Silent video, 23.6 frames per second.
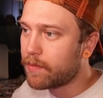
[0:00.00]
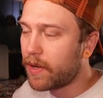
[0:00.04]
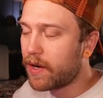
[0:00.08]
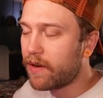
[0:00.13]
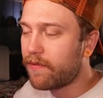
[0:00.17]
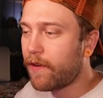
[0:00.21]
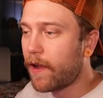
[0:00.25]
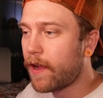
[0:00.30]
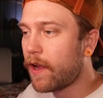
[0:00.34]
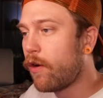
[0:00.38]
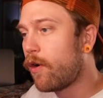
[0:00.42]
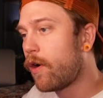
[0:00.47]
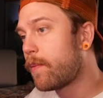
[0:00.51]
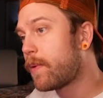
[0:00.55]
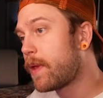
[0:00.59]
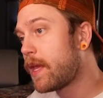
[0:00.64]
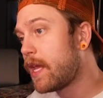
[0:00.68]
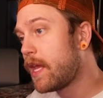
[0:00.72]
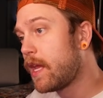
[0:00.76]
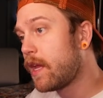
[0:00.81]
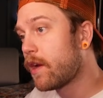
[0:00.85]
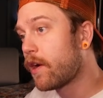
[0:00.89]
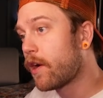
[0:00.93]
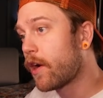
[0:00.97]
But if I go up
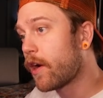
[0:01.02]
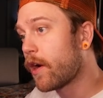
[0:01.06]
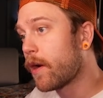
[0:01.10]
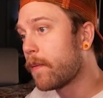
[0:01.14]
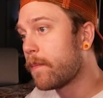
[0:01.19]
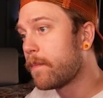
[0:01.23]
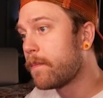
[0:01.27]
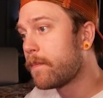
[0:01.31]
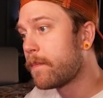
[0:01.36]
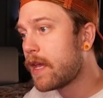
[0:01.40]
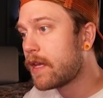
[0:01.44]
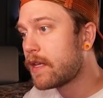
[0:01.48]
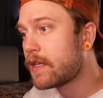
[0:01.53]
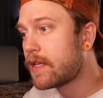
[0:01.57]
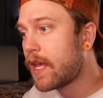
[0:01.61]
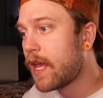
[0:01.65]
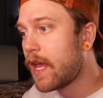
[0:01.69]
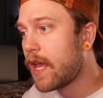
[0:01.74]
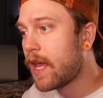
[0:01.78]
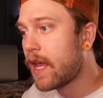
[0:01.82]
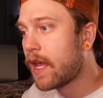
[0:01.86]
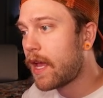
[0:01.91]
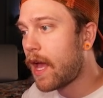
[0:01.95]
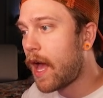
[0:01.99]
here, he could
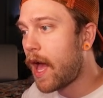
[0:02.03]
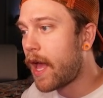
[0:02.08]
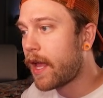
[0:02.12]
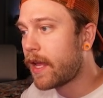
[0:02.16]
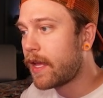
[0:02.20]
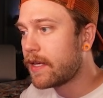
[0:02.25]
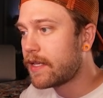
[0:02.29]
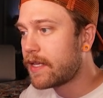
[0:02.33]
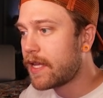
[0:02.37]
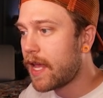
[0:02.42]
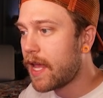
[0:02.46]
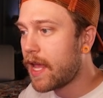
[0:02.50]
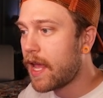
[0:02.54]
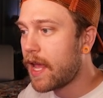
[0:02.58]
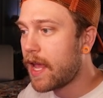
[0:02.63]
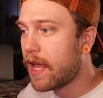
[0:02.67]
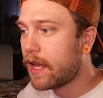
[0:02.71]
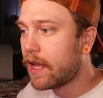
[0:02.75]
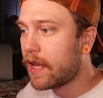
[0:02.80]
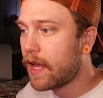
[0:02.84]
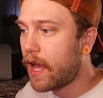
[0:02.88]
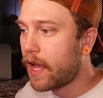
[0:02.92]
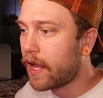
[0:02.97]
take, I could take,